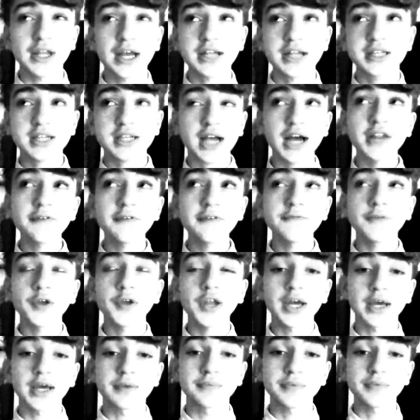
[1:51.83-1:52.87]
It's kind of
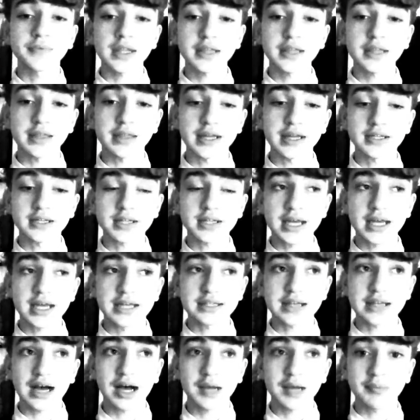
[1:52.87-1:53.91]
funny that
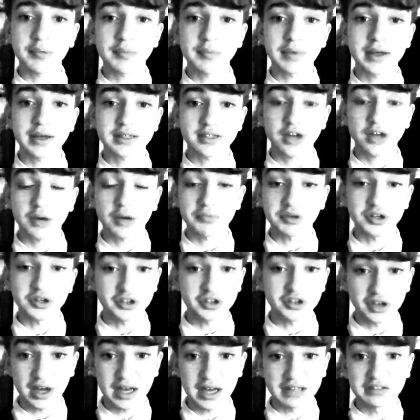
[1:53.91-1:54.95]
his album has come out
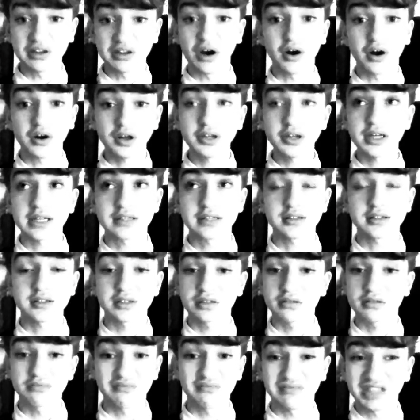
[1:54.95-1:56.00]
at now. It's
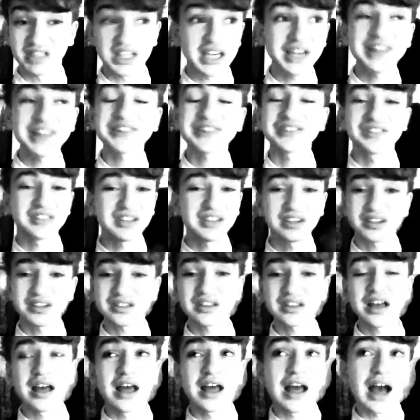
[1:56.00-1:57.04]
years and
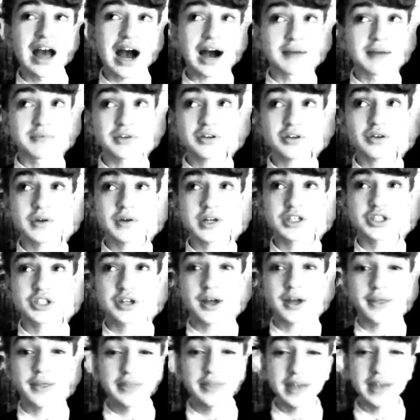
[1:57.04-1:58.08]
years. I'm not quite
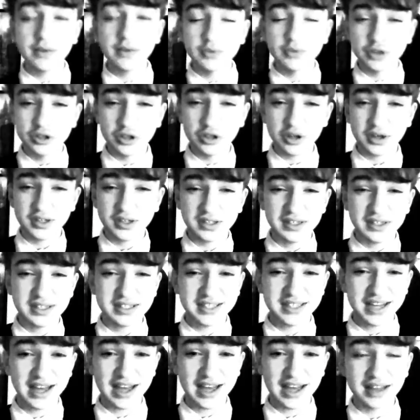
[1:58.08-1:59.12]
sure. I think it was
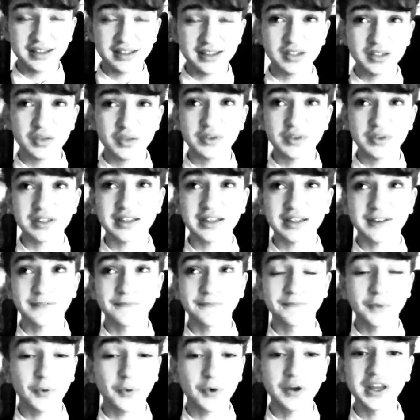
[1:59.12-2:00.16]
2010, so it's like
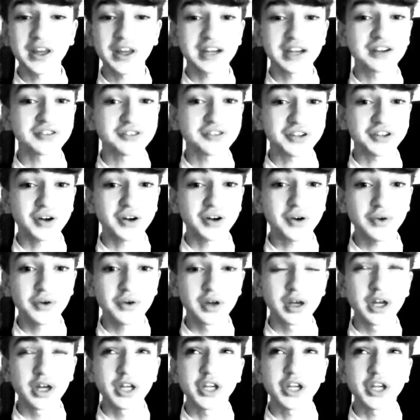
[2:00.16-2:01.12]
4 years ago.